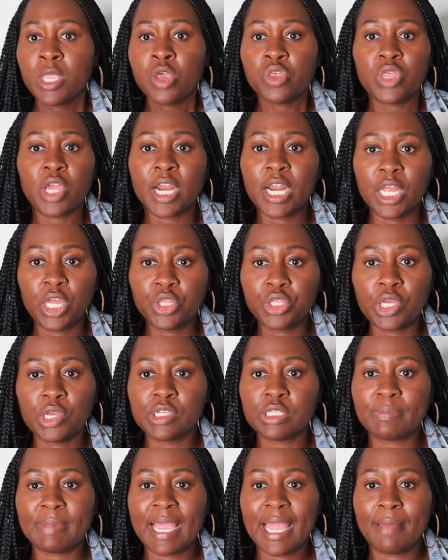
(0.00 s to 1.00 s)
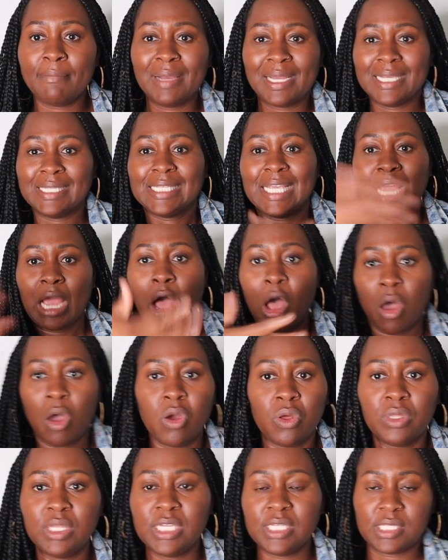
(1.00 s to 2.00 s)
Their health goes bad because they
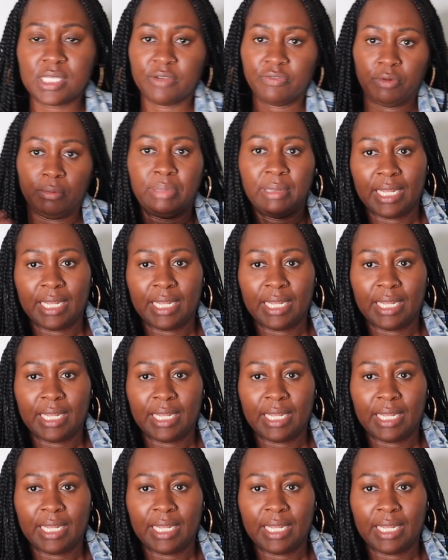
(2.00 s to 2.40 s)
all these different